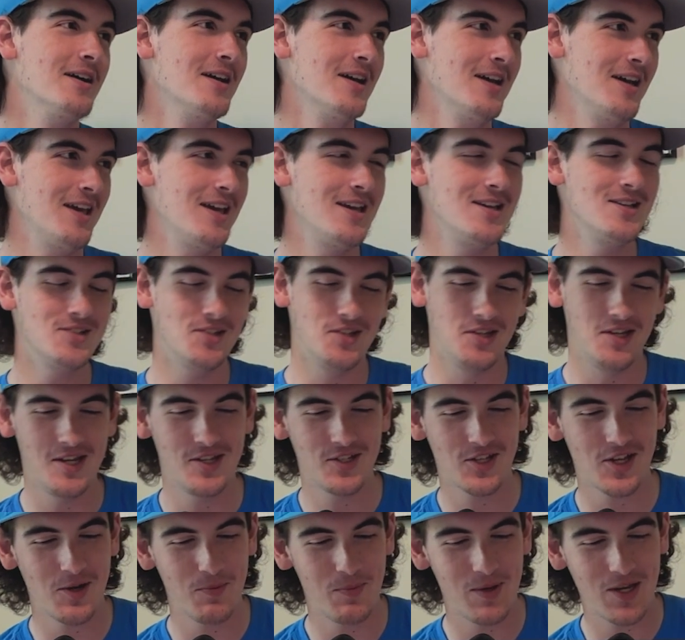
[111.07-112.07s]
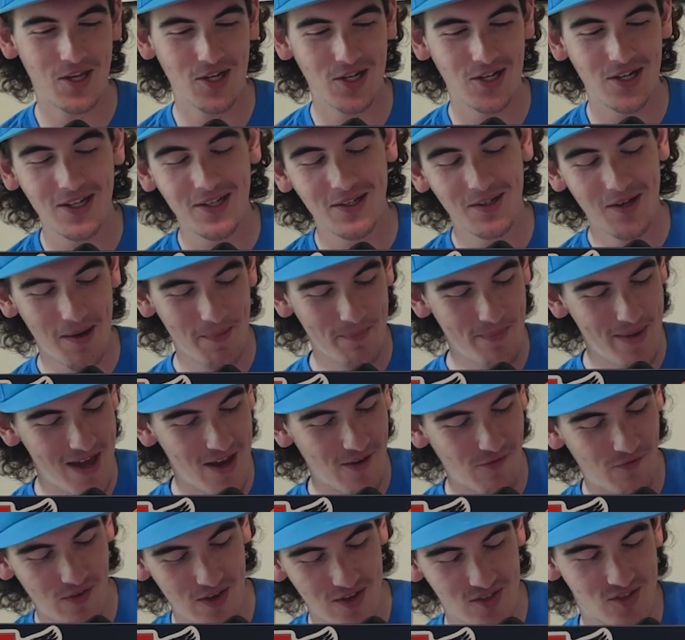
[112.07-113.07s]
He's going to be good. I'm
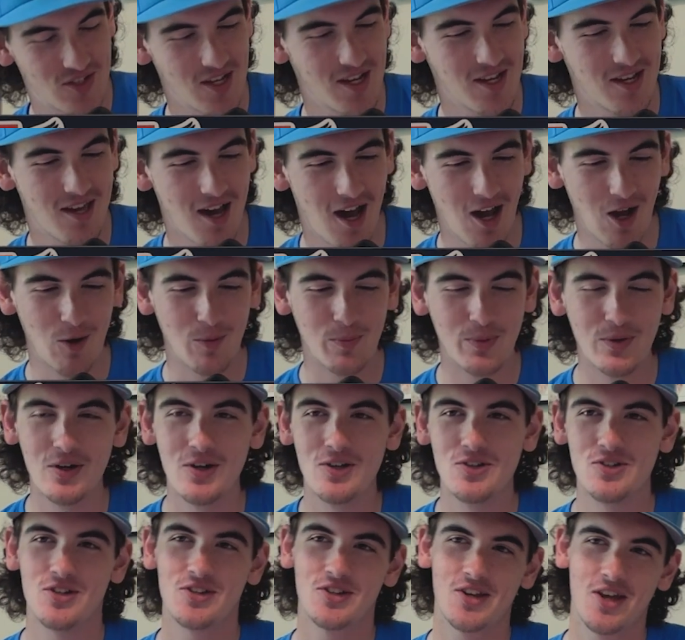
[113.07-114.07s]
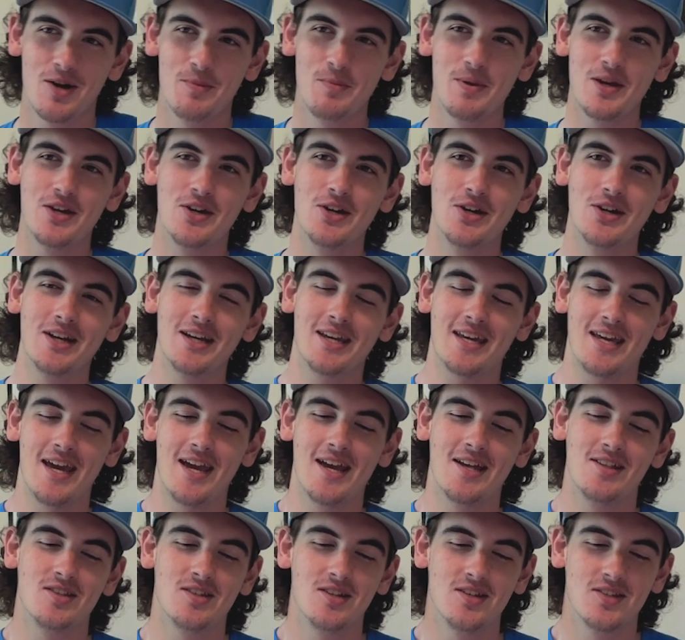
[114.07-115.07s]
manifesting it. Kyle Busch. He's going to be good at
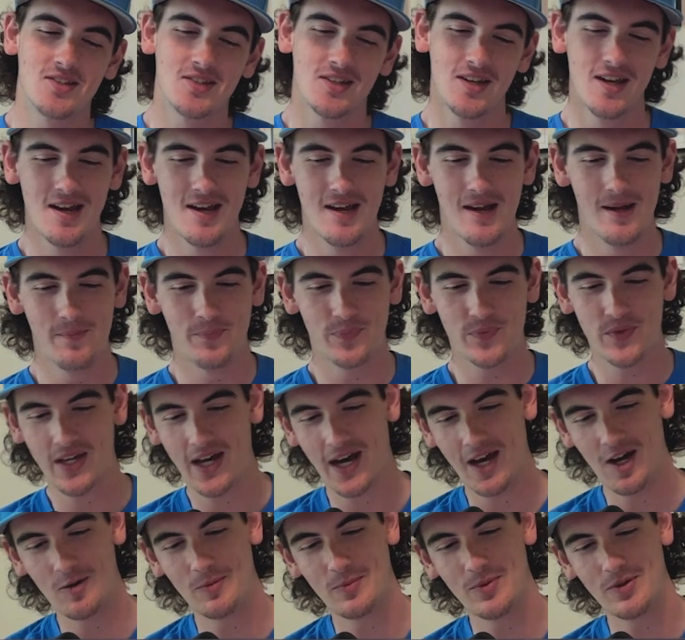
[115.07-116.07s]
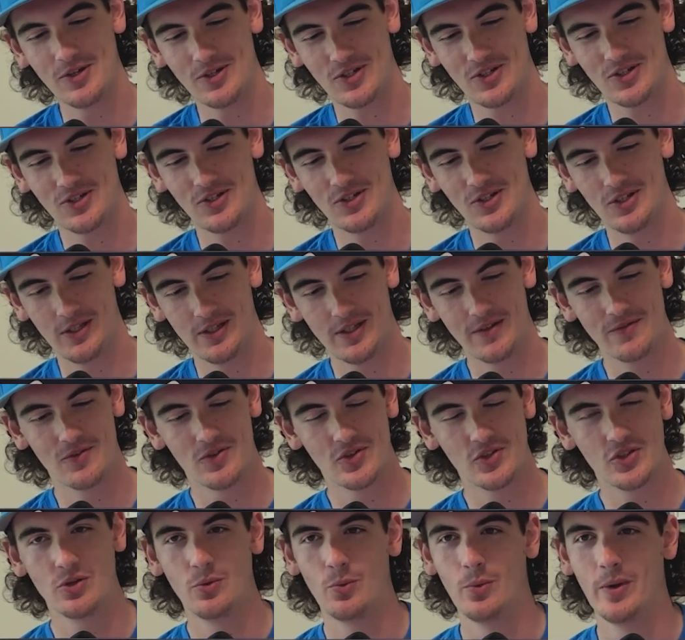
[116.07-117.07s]
Kansas. Kyle Busch
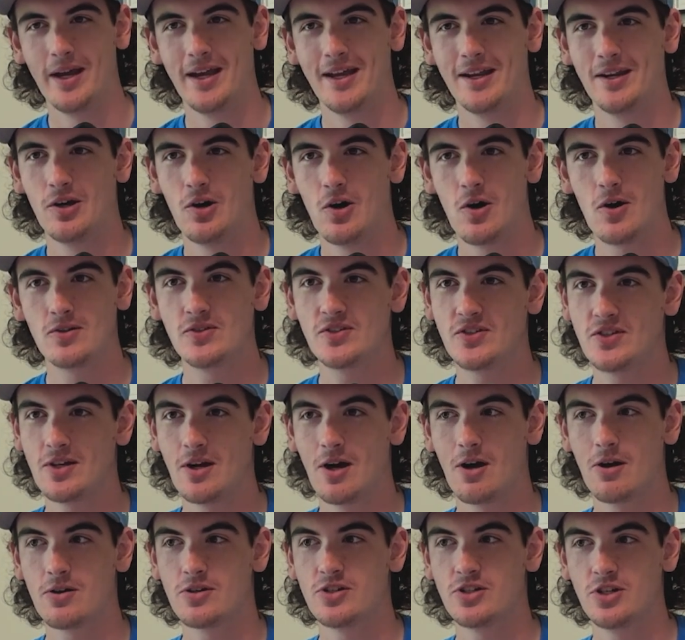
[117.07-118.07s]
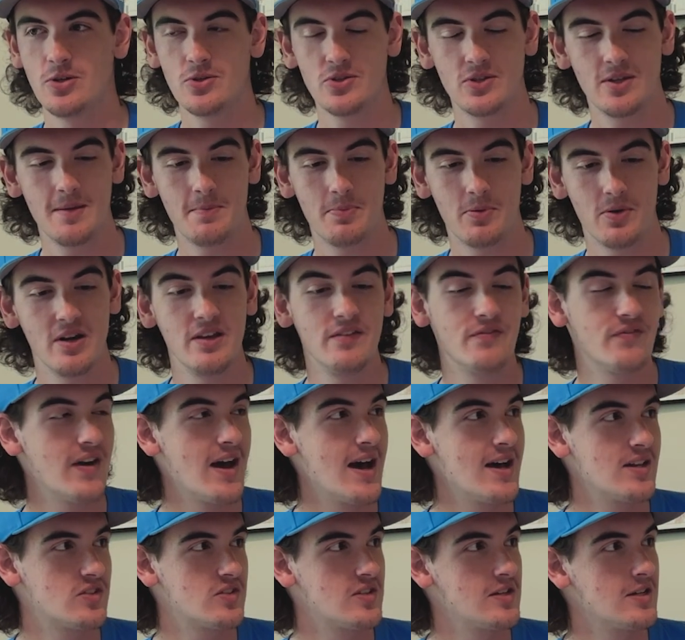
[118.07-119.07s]
delivers the win. RCR is usually pretty
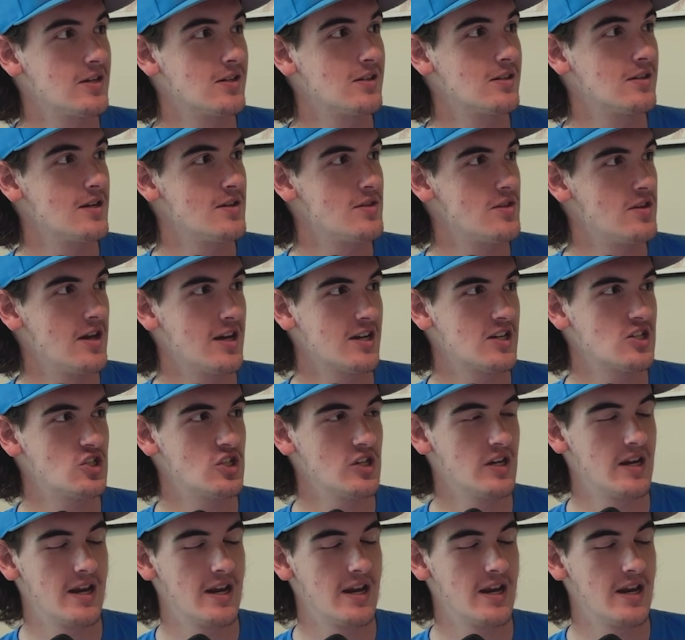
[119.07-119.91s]
fast here in the next gen